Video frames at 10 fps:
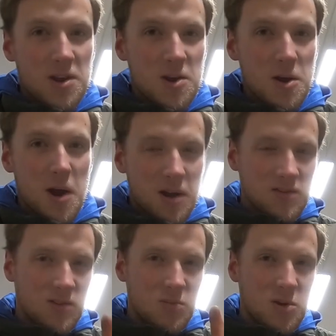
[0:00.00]
here on
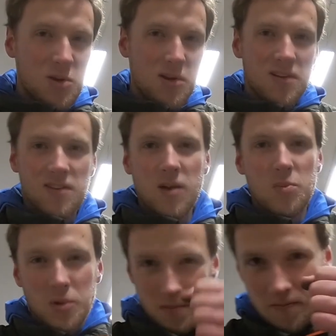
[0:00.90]
Superior
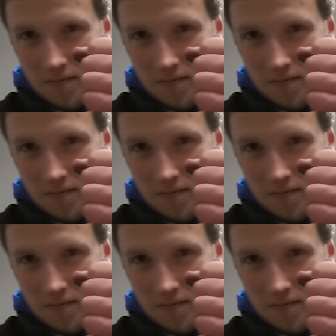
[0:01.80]
Disciple.